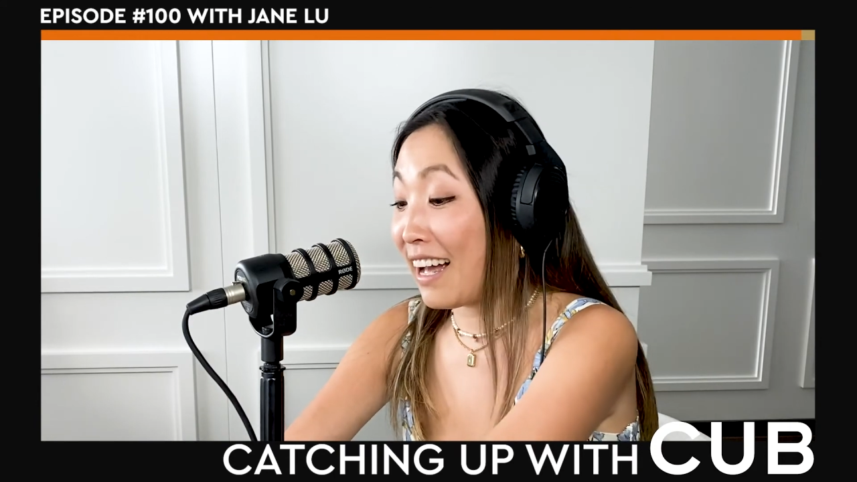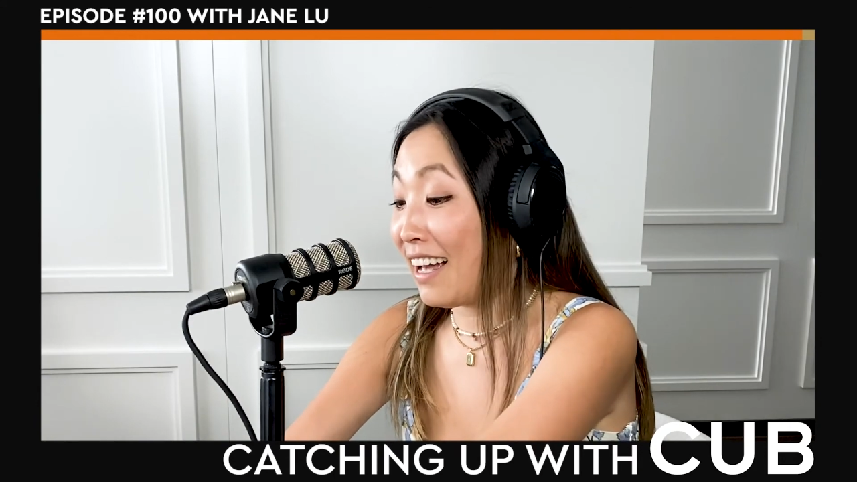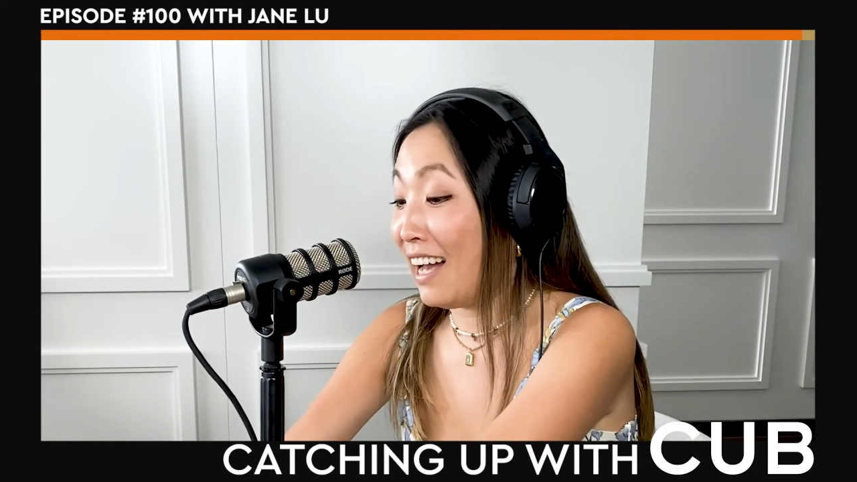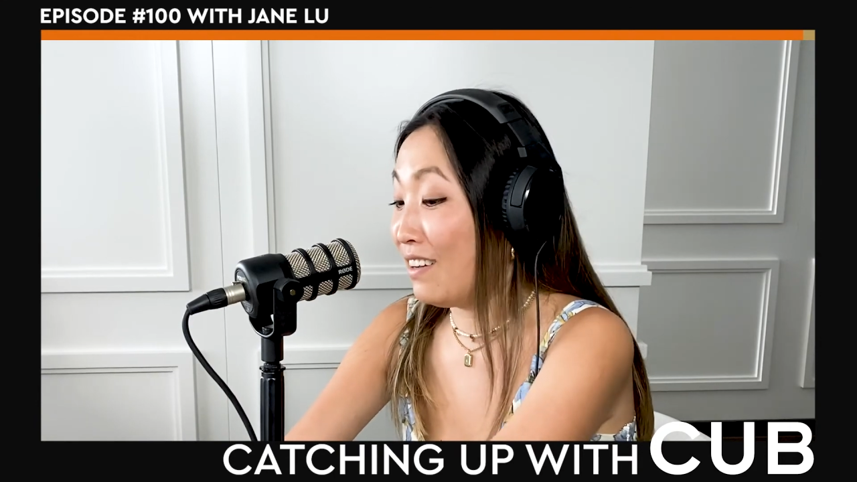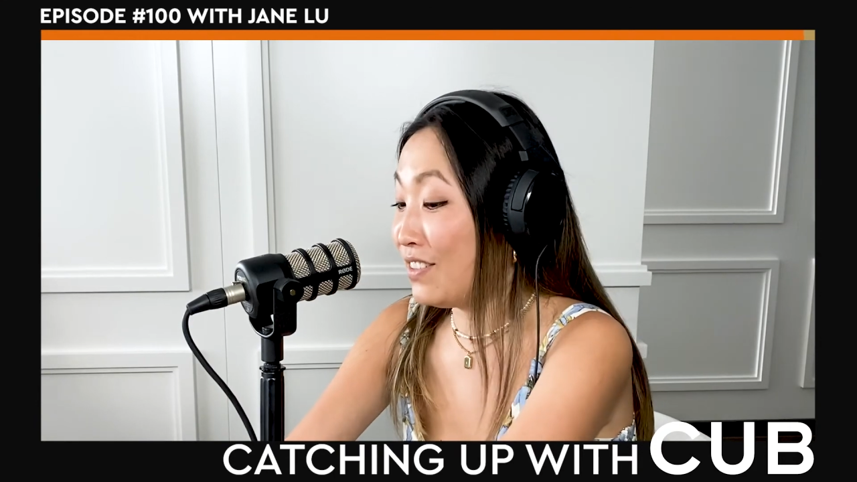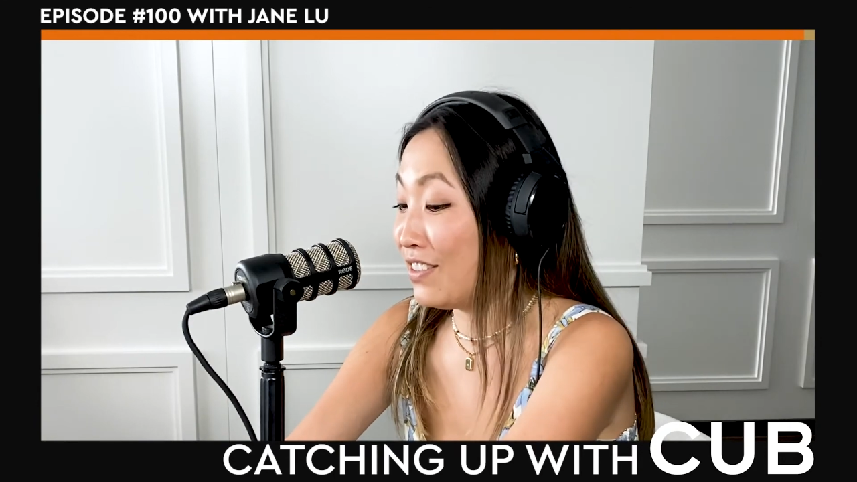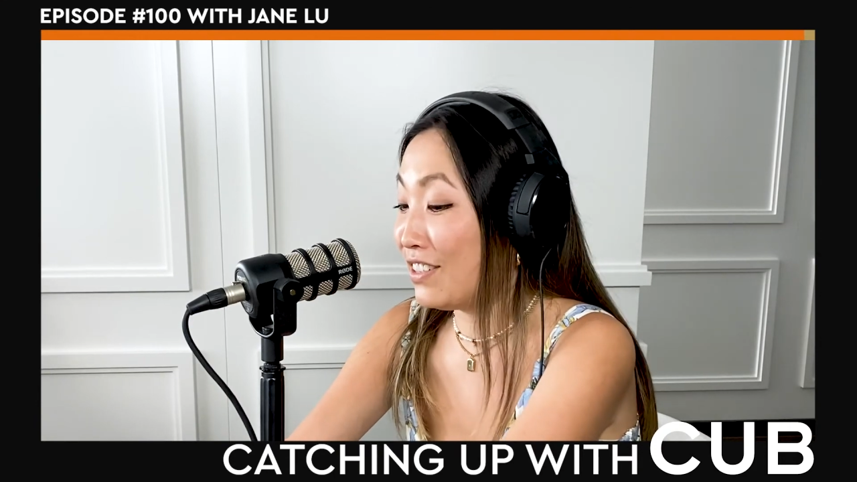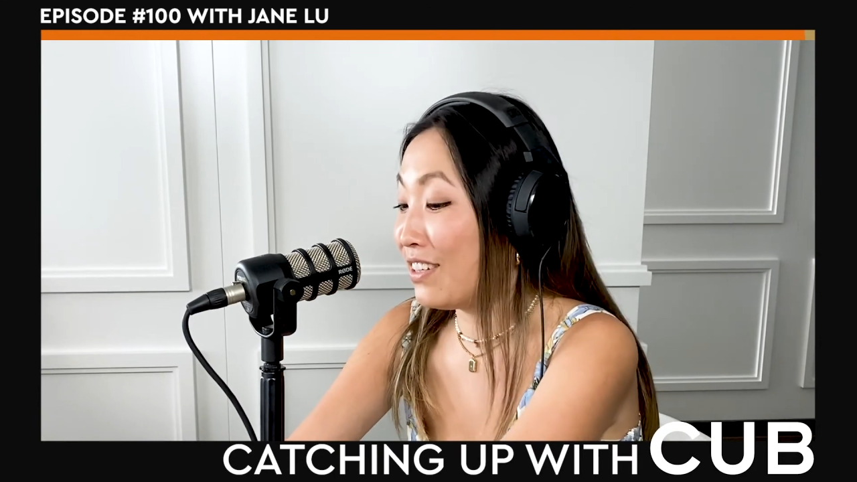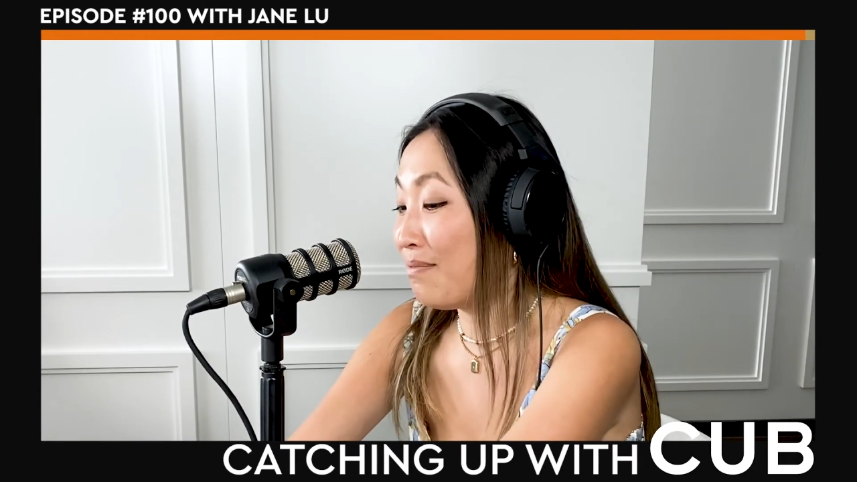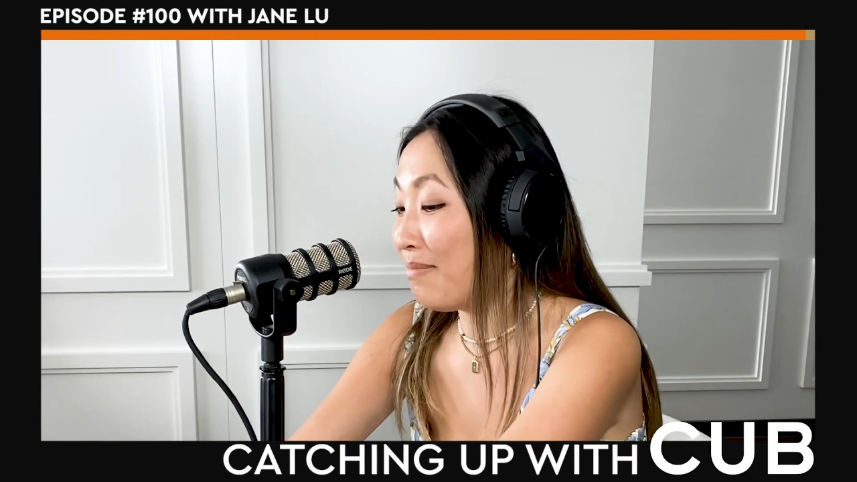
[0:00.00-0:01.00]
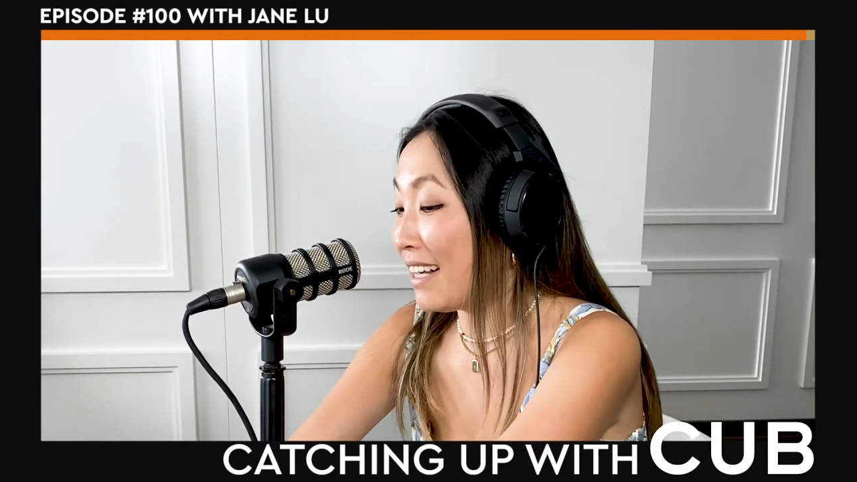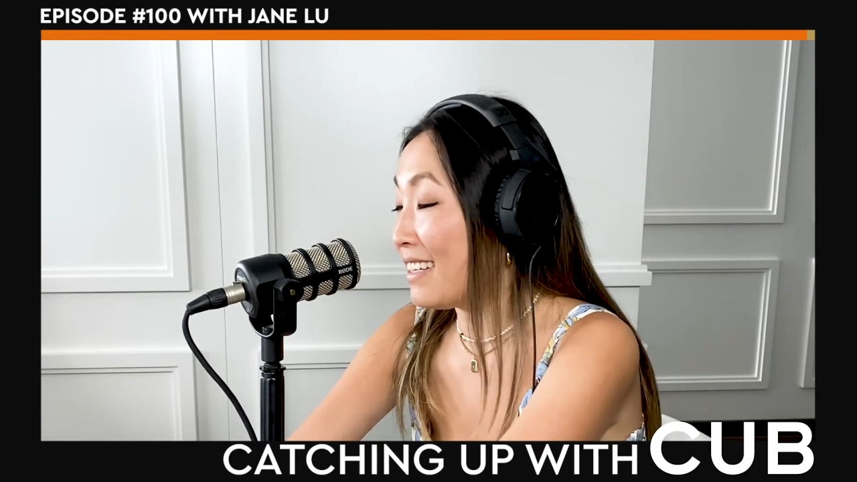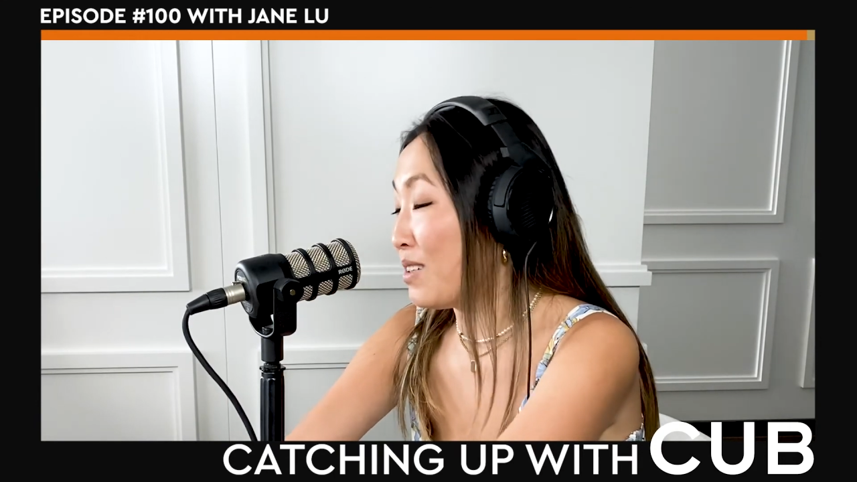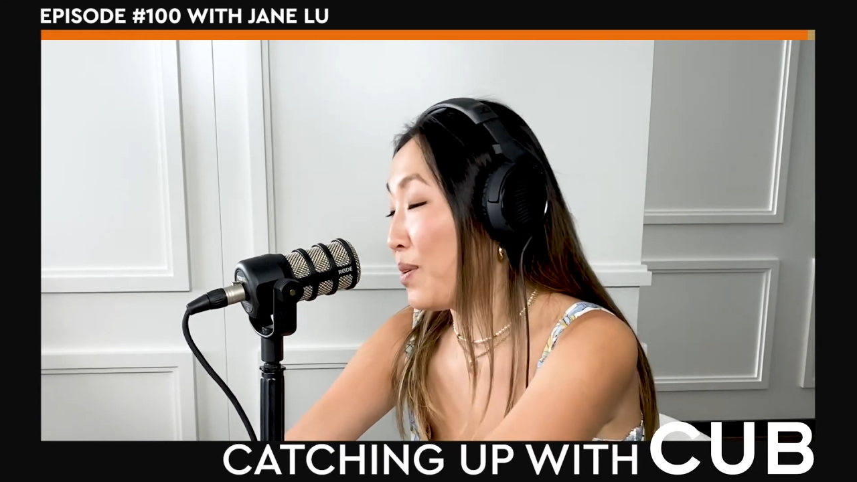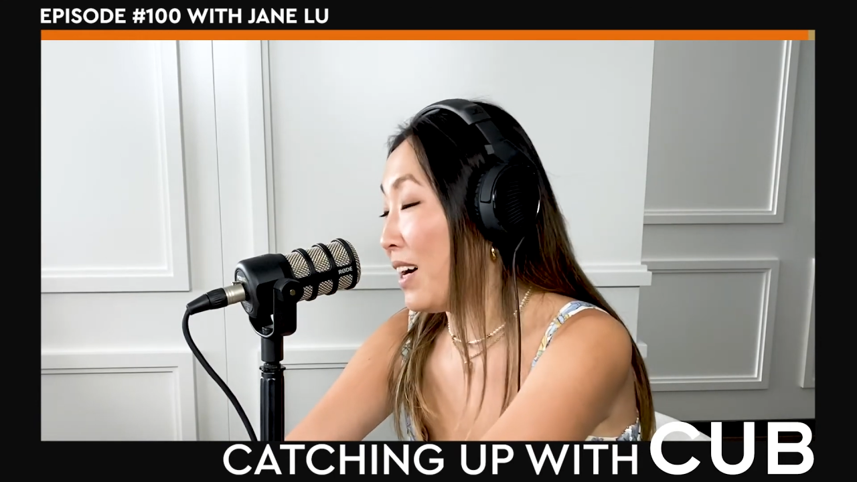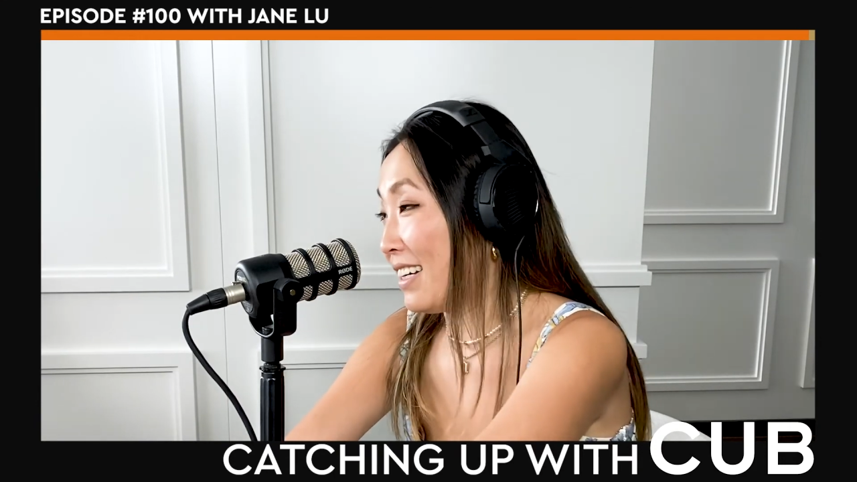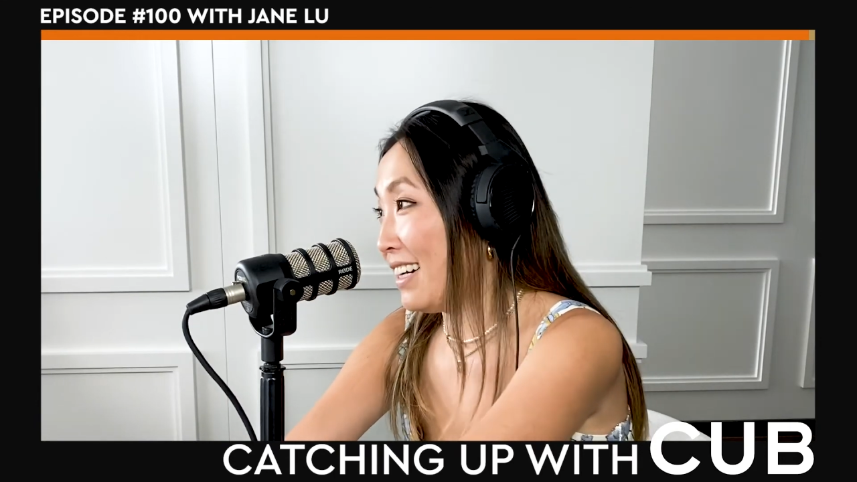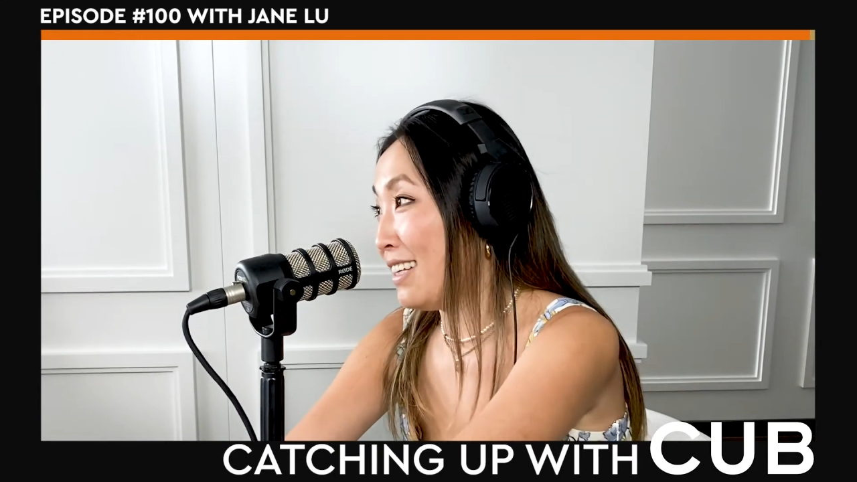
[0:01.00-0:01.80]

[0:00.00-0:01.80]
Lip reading: I have to make this work.